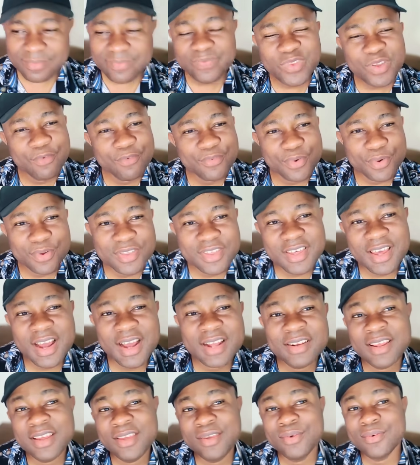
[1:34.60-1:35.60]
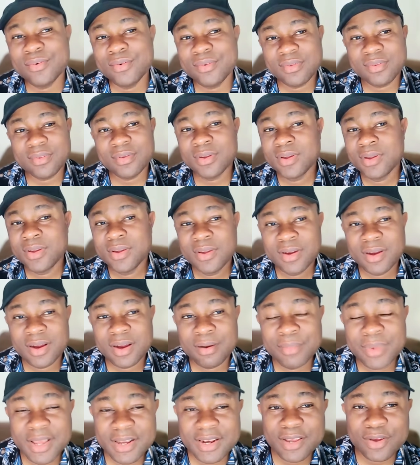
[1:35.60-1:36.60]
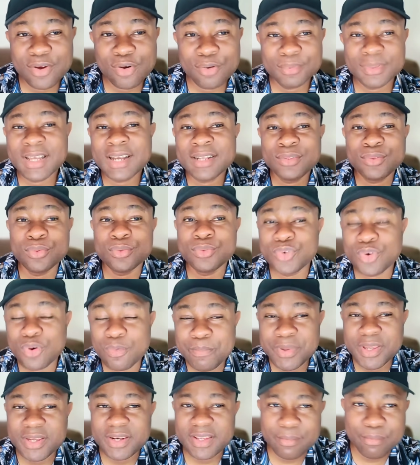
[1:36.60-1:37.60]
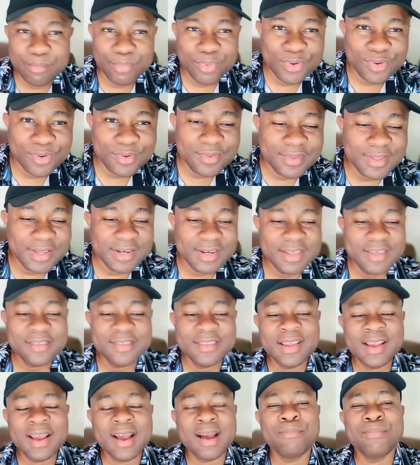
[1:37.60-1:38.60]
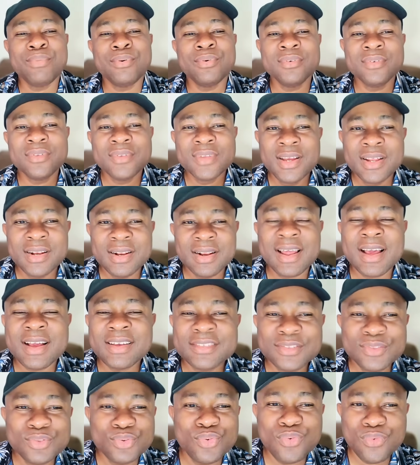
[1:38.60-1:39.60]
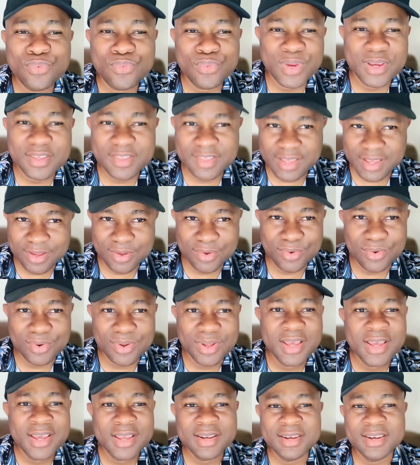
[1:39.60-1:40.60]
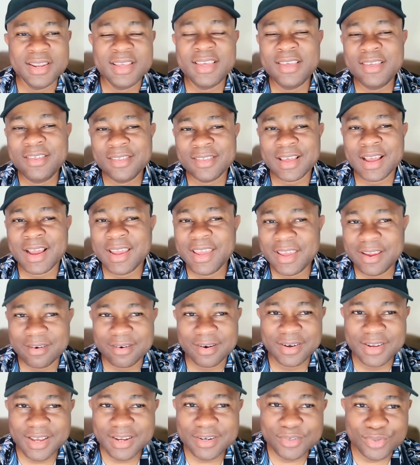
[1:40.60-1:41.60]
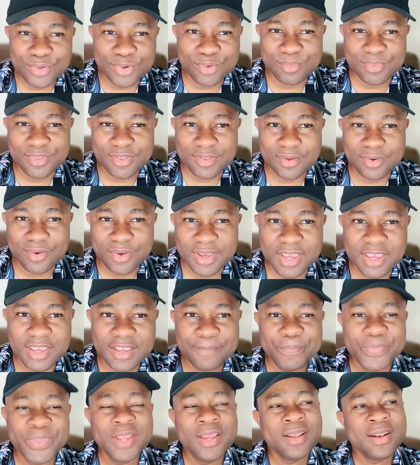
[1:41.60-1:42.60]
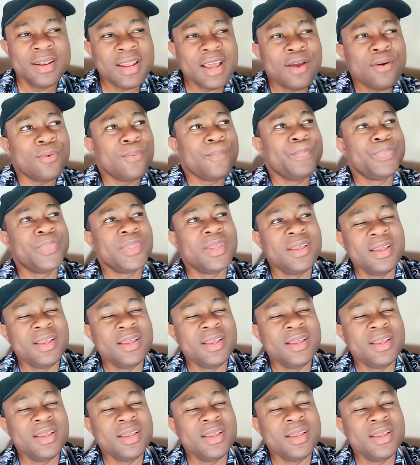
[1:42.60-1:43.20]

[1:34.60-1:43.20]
From Chad, they used a helicopter to drop it in Borno State. This thing happened last 2 weeks ago. These are Iranian drones, okay? Now,